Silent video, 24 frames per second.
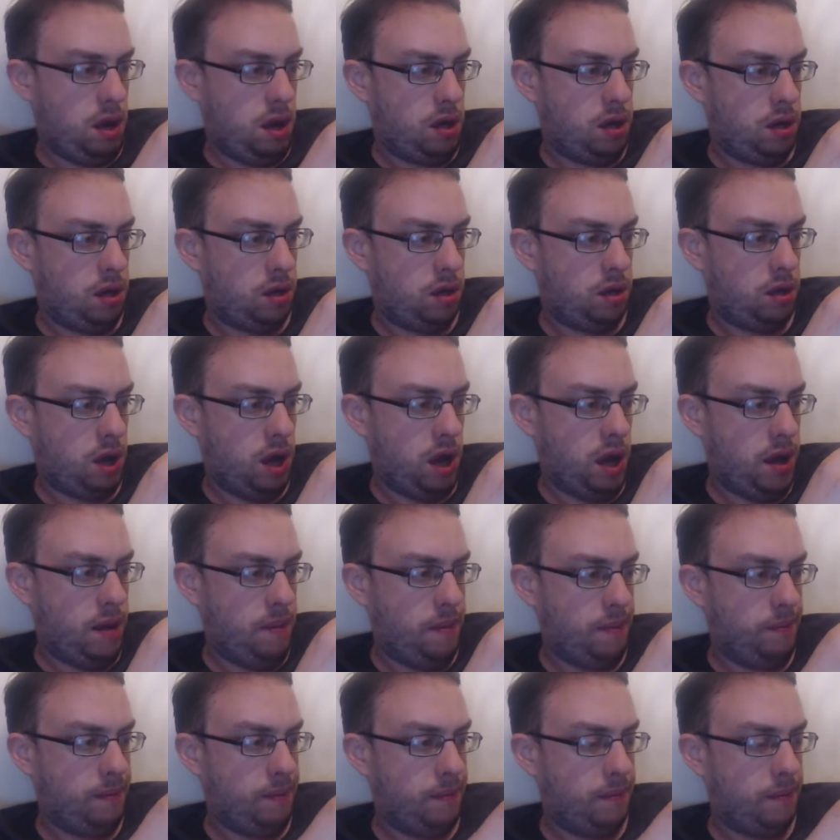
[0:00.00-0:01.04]
It's
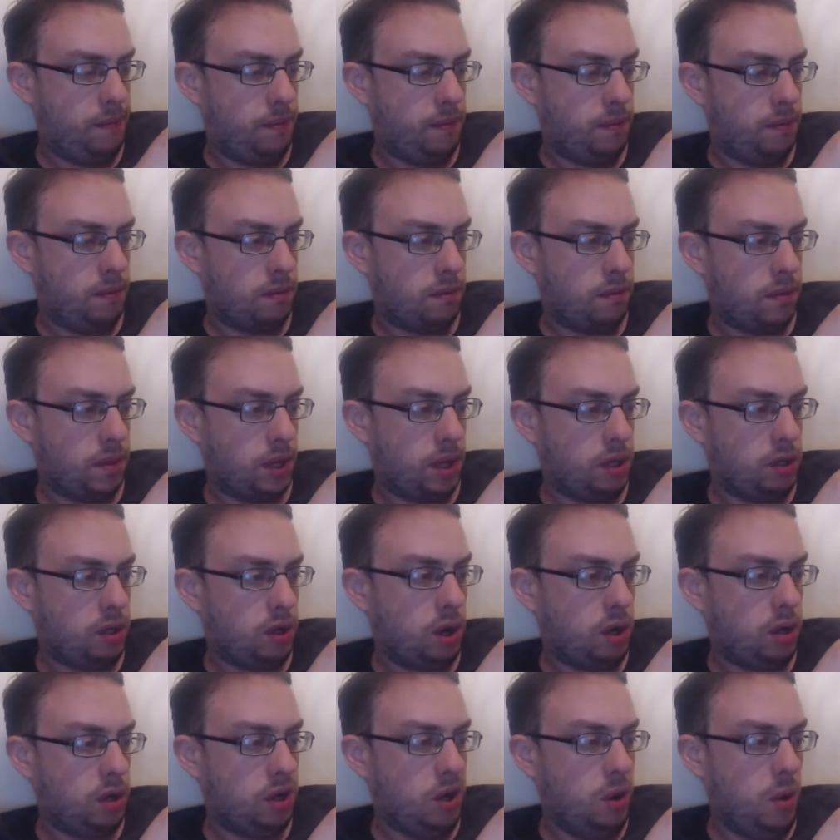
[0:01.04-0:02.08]
um,
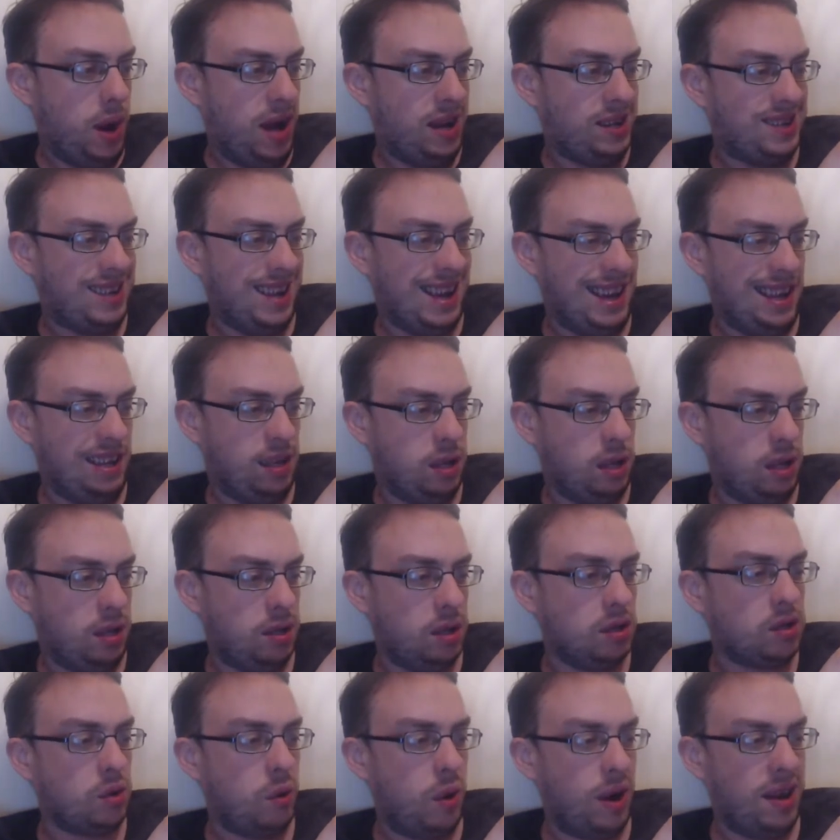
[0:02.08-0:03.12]
it's got US
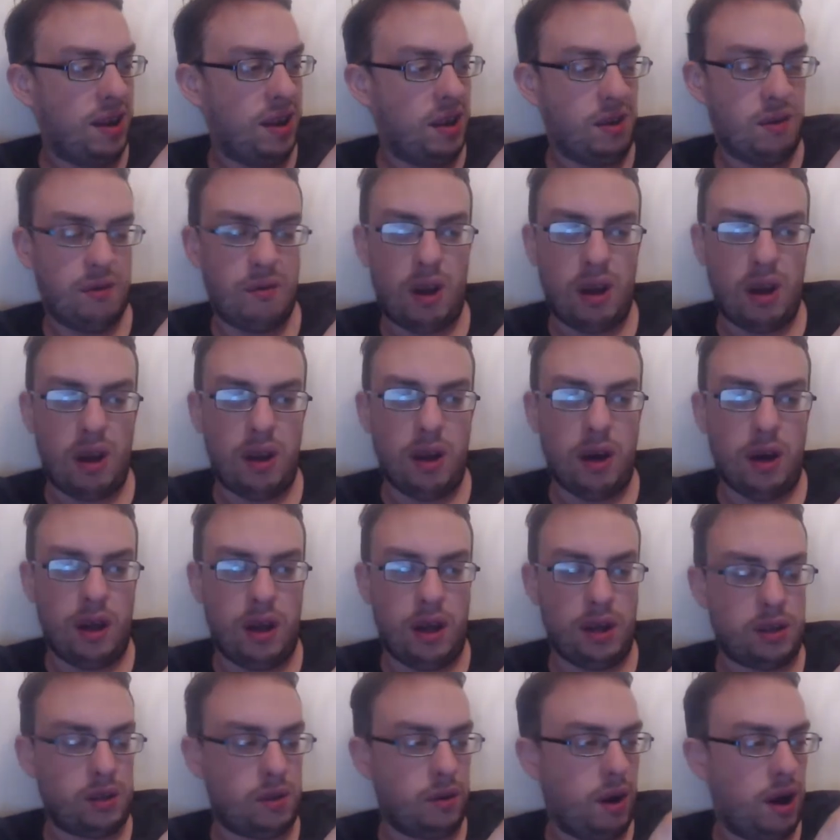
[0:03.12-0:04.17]
18 to 20 written
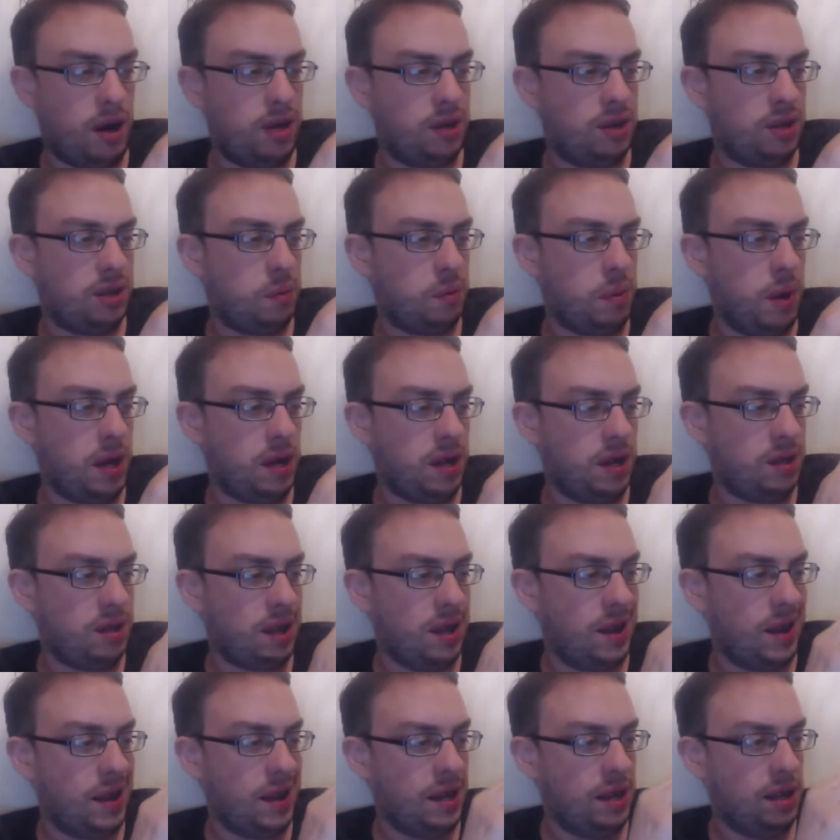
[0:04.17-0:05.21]
on it, so I suspect
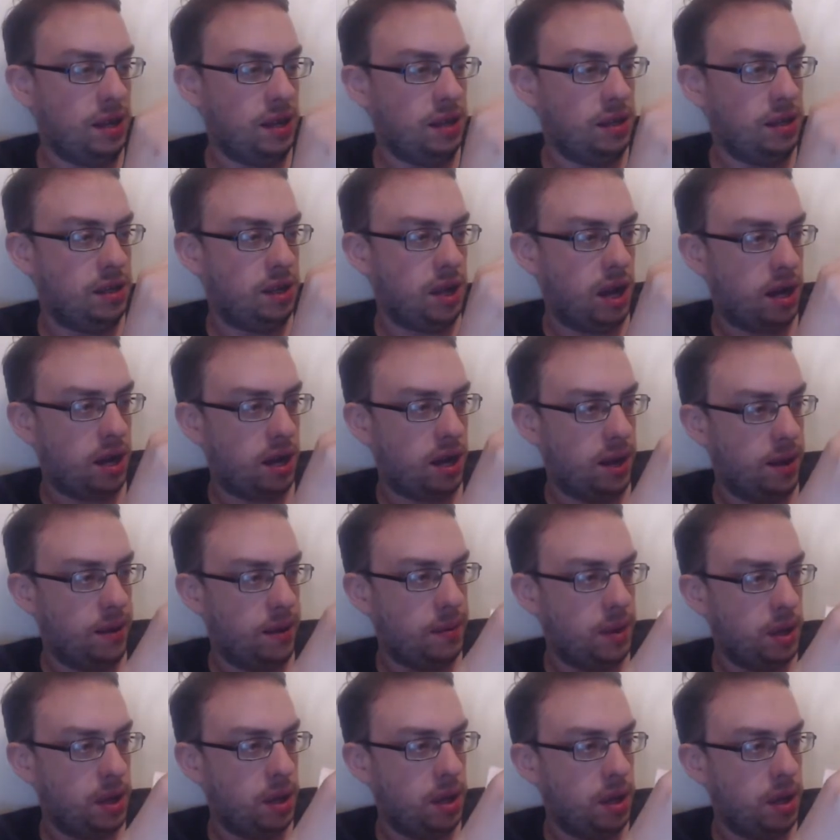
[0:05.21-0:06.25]
it's a lady's
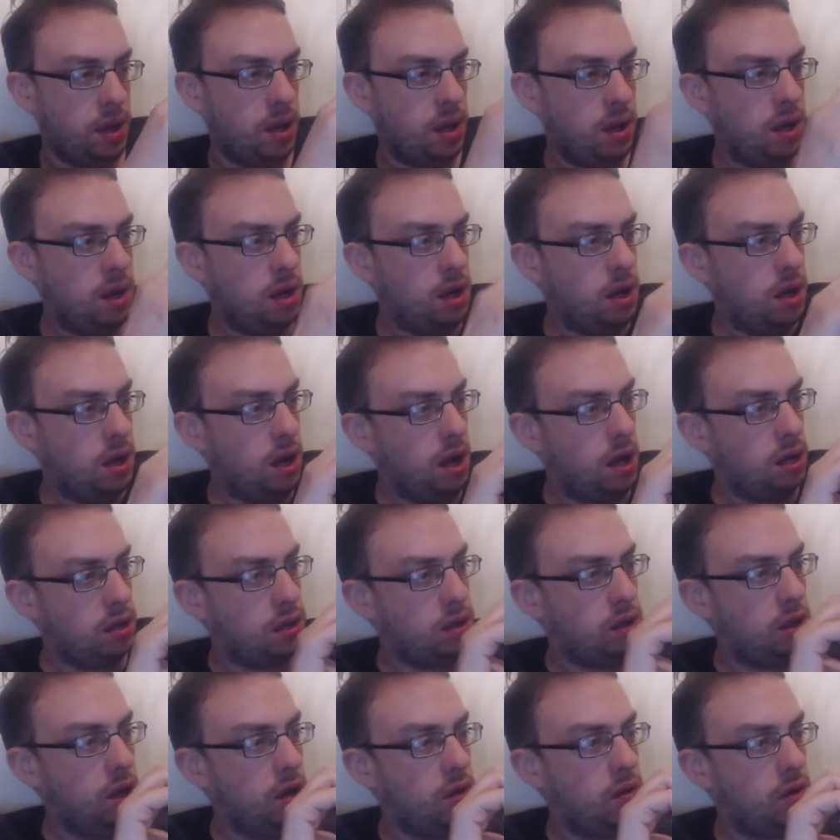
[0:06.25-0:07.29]
jacket.
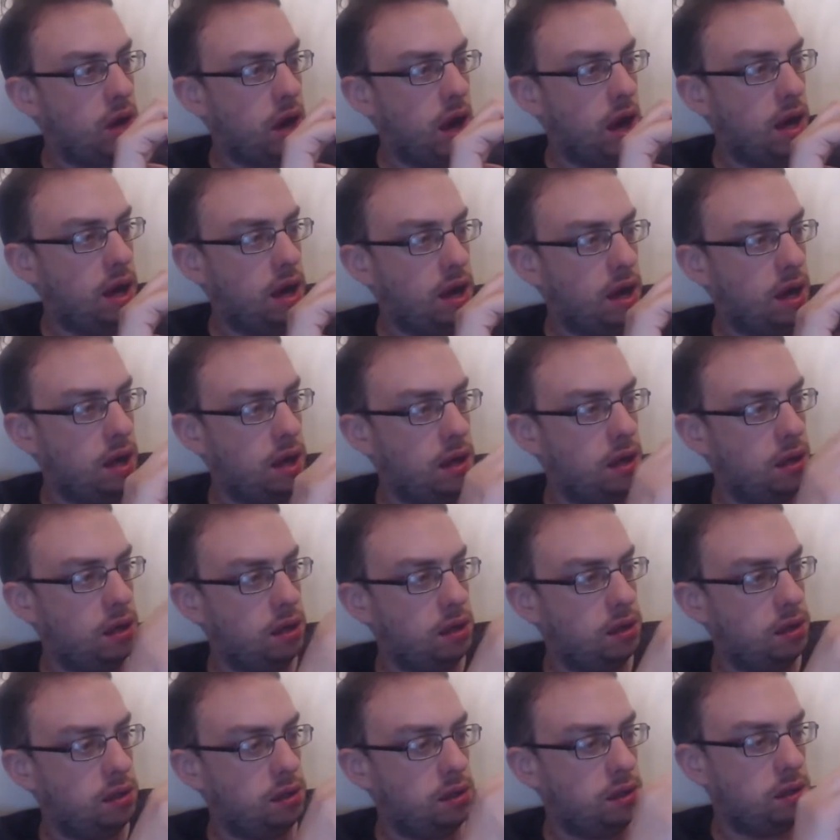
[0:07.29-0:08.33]
it's UK
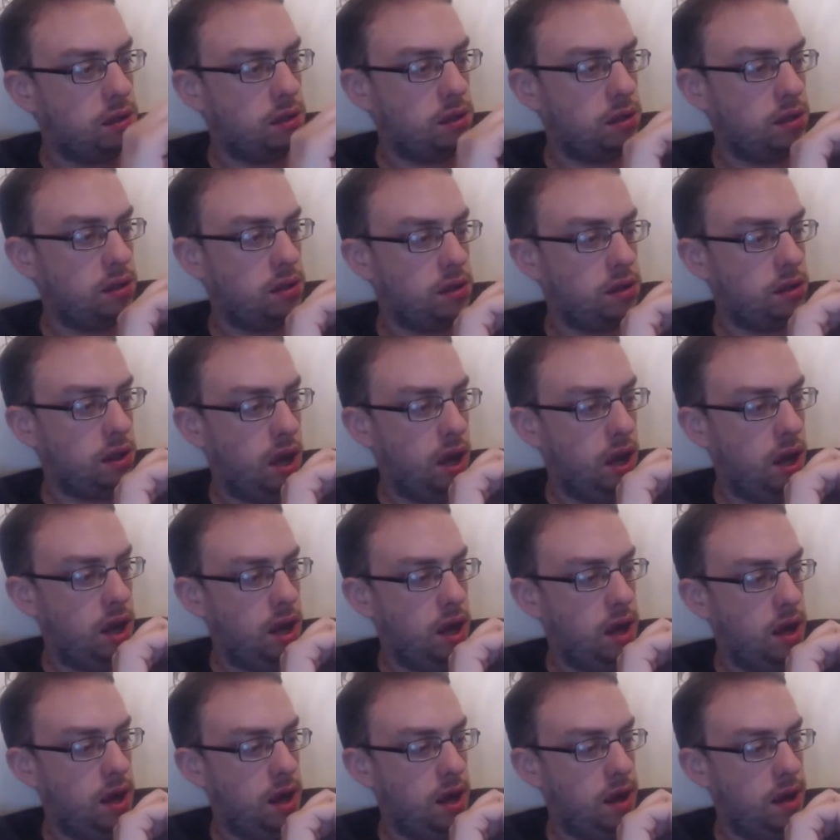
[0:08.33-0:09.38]
uh,
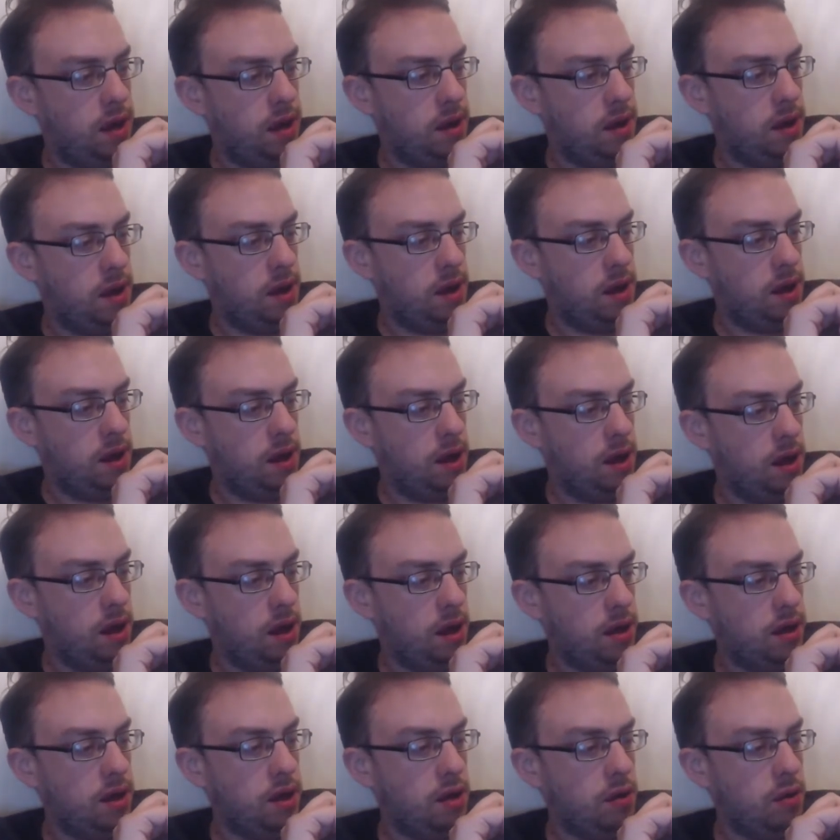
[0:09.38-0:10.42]

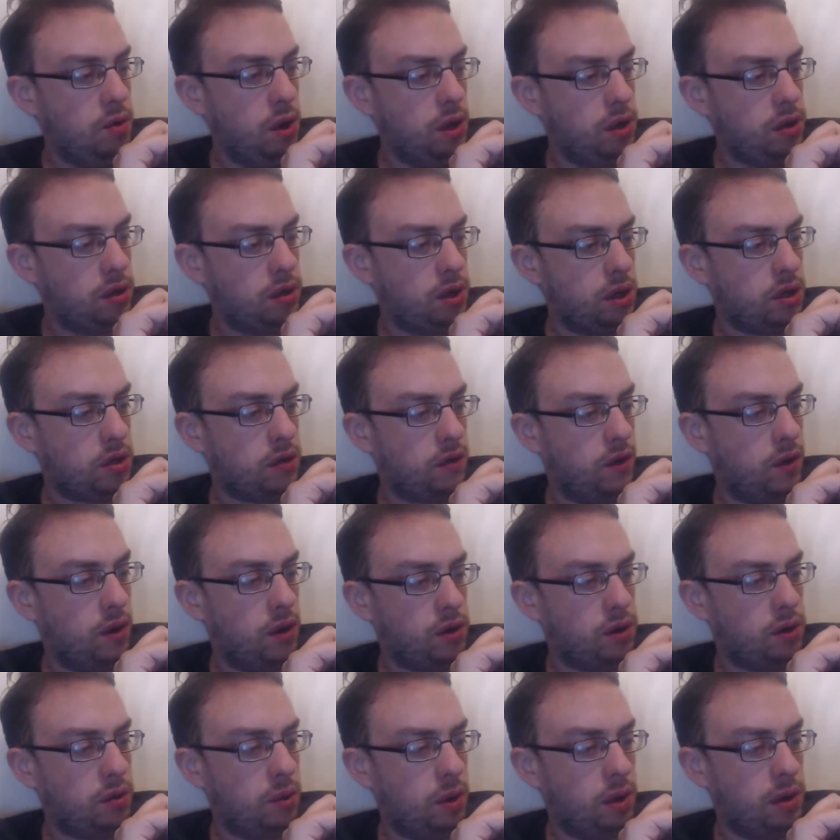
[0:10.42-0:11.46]
uh, EU
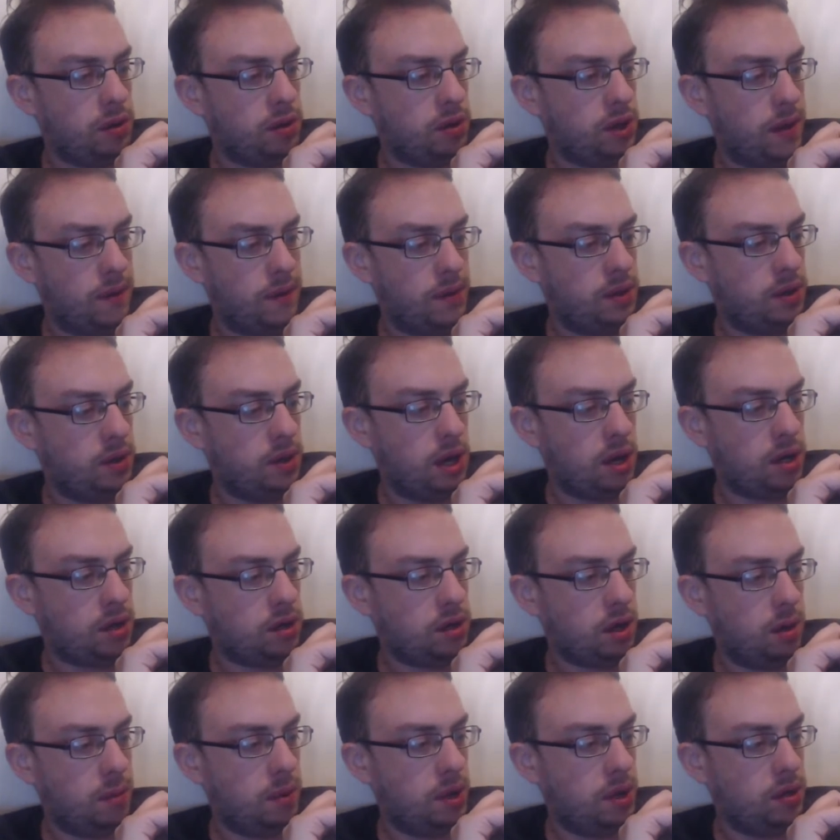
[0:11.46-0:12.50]
164 to
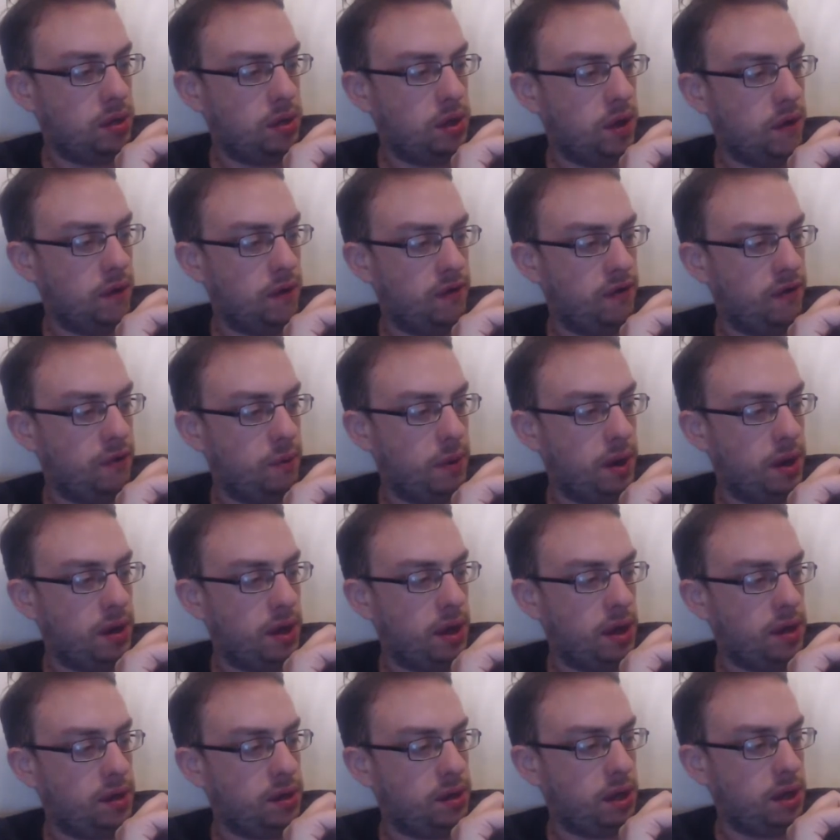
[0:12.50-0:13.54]
176. That means nothing for
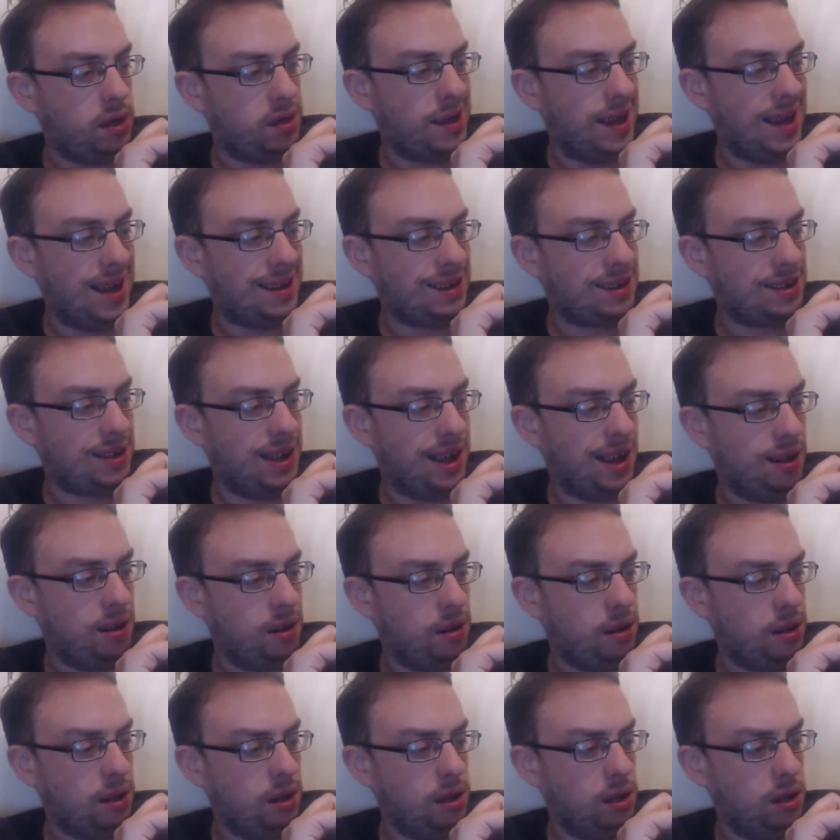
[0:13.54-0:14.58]
me. And then it says XL.